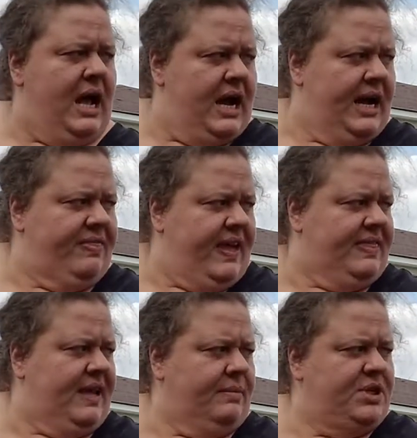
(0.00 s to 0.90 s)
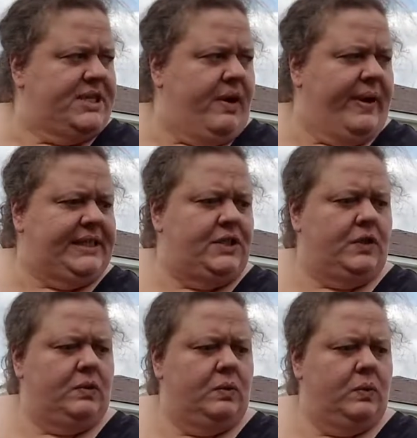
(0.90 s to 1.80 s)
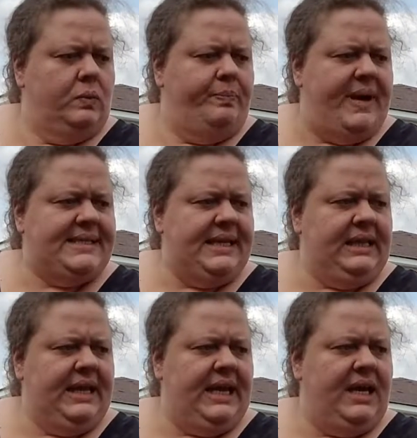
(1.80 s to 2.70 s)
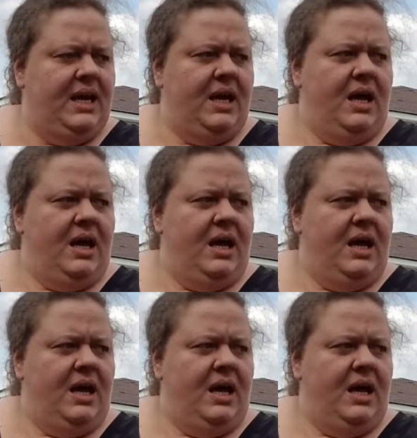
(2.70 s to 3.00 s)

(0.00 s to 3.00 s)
I think that I'm just going to basically